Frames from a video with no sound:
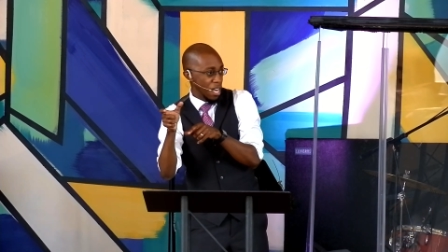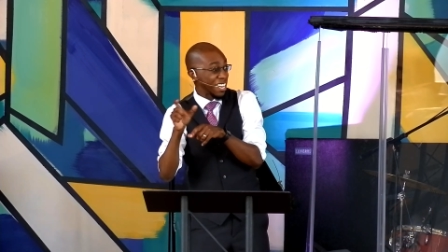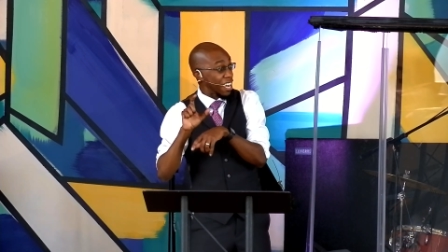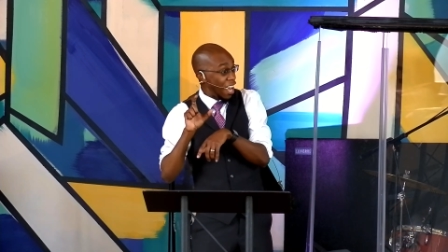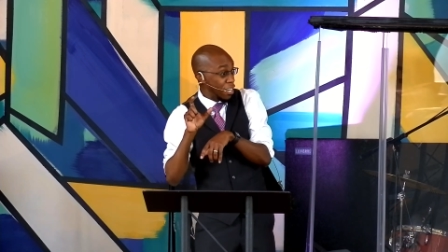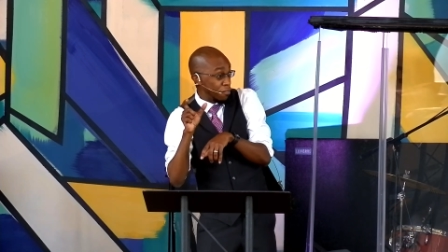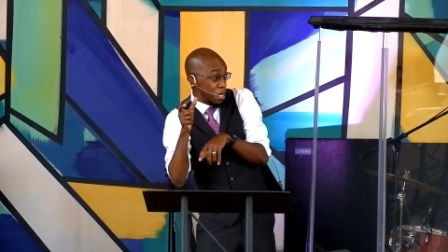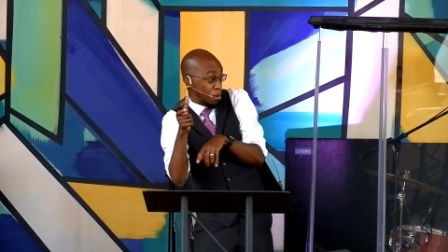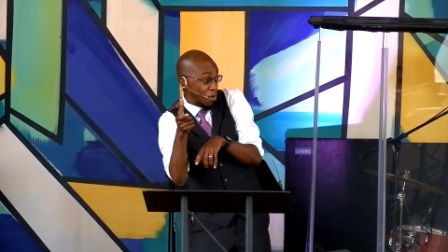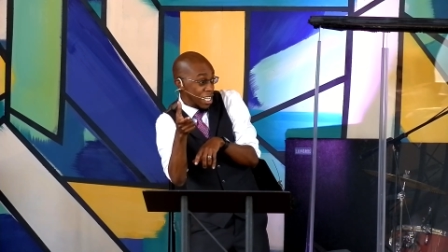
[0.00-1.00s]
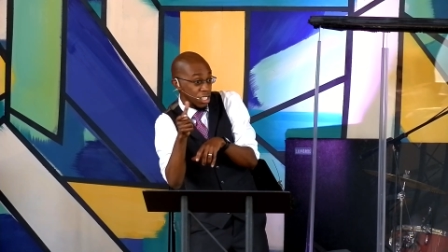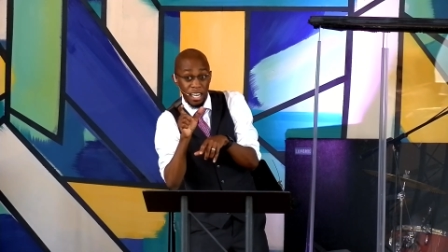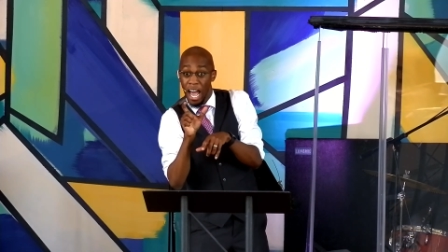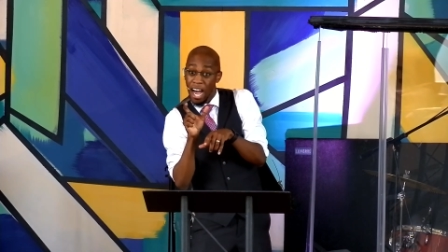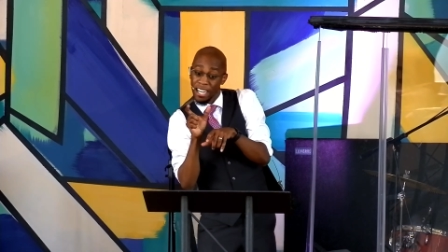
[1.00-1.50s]
a God of
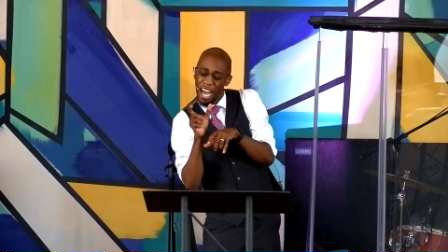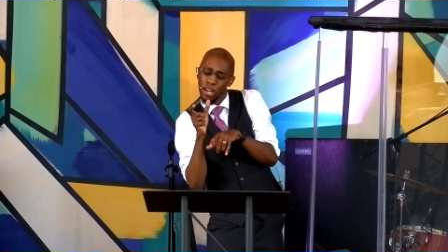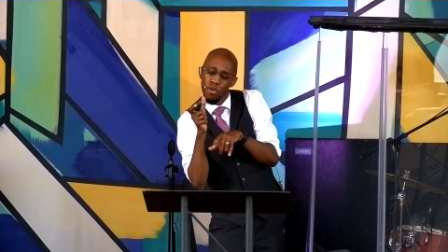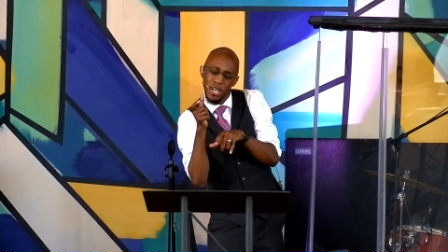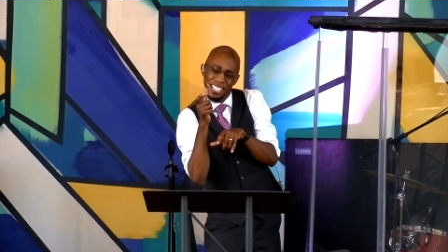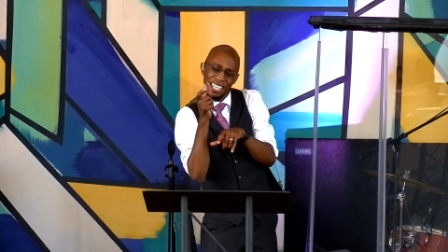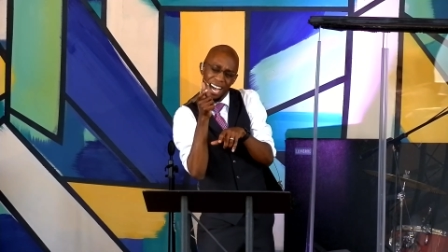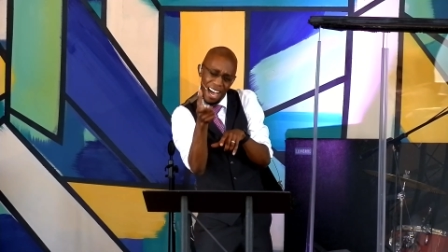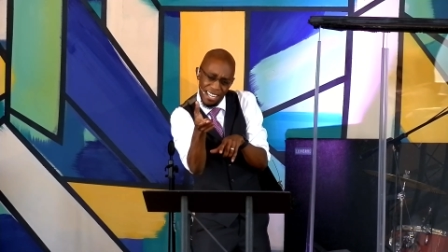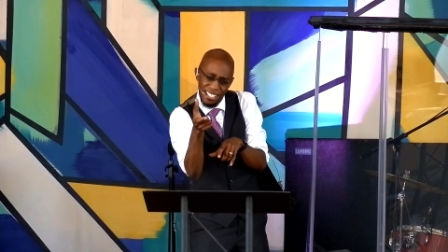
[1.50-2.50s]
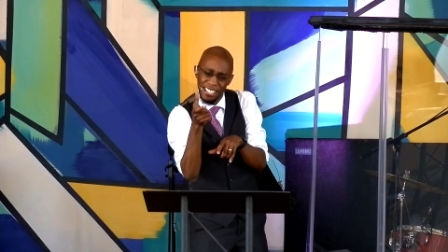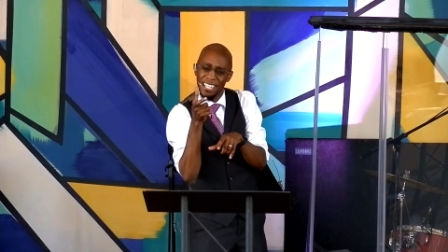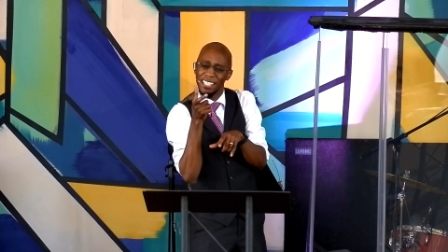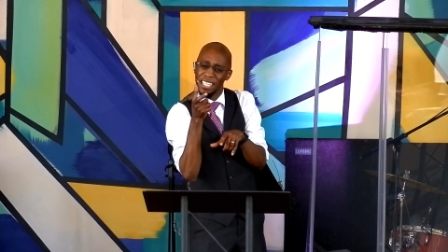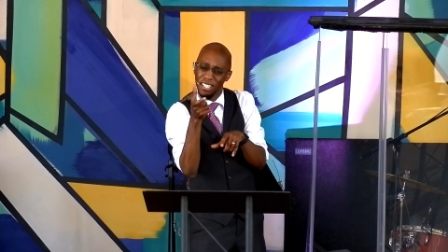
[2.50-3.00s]
liberation, a God who is
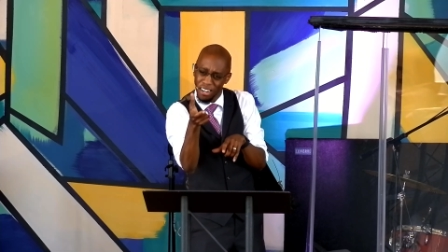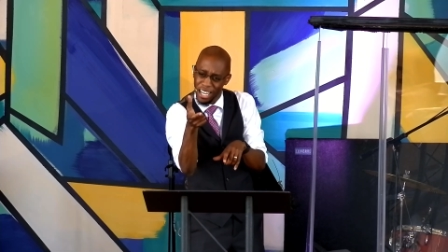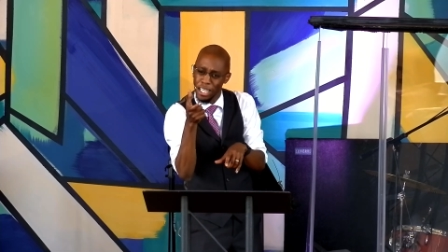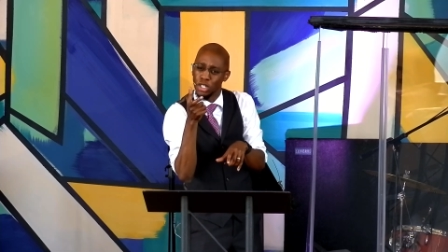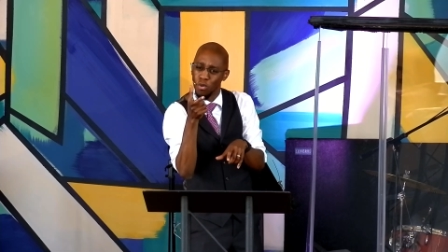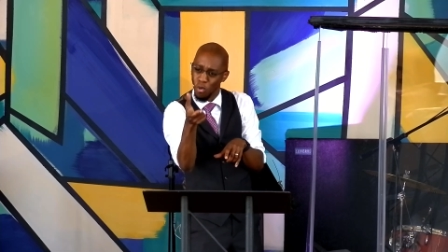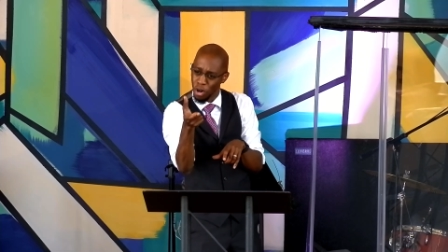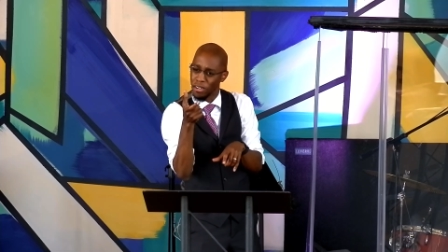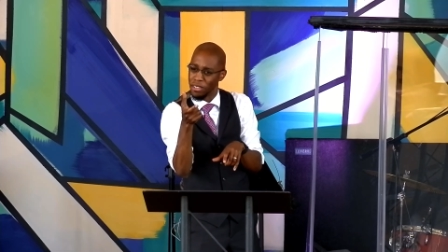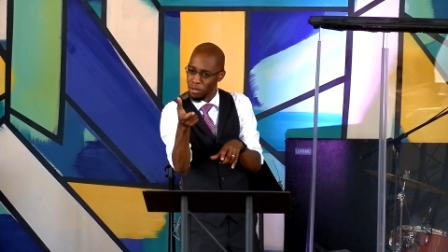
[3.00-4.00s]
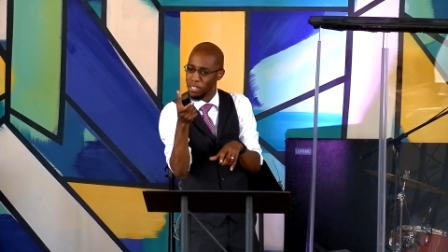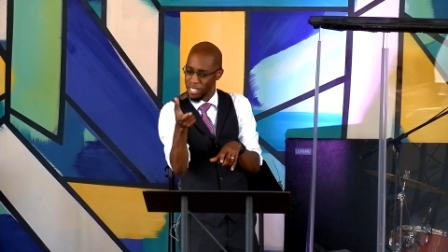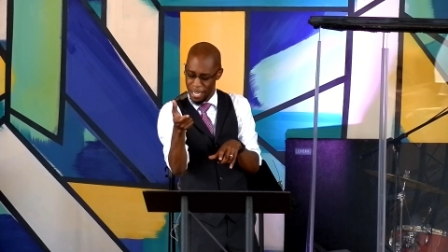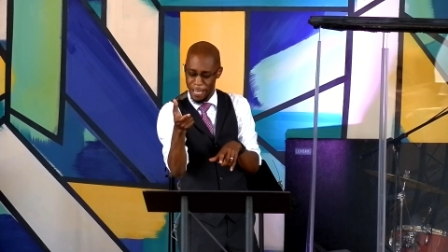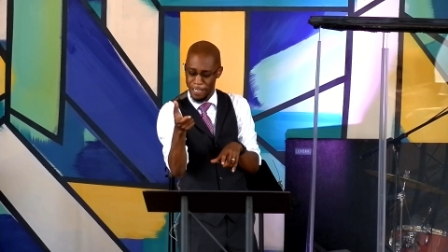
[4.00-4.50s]
constantly looking to work those
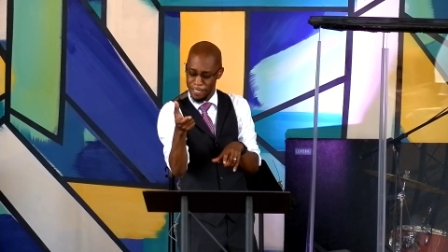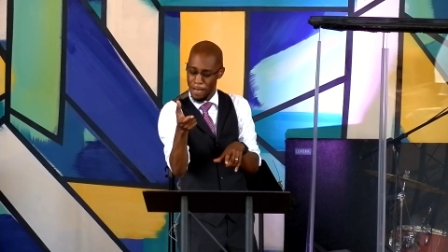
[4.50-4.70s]
things.